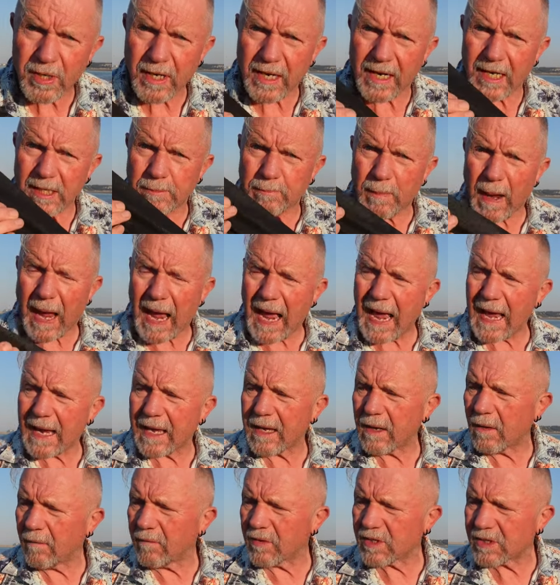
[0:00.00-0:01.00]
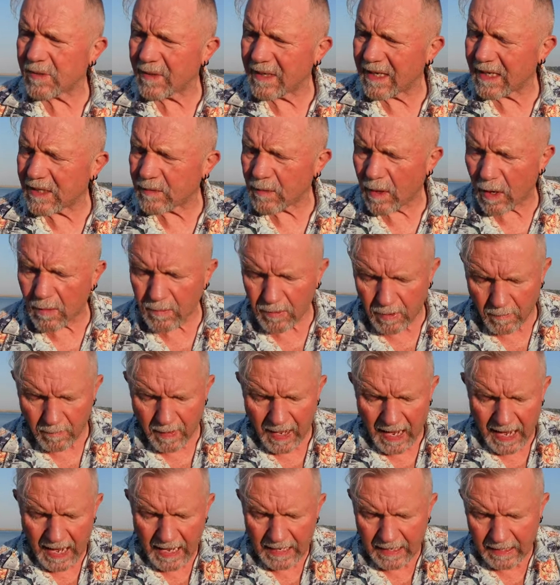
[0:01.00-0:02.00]
in its bag. Obviously, you need to open the
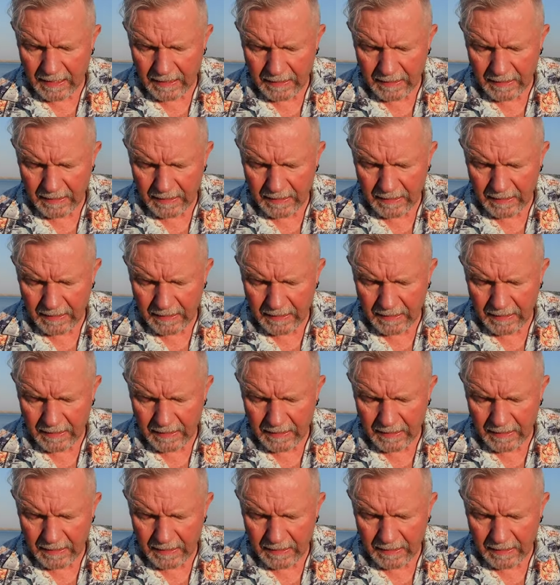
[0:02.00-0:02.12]
bag.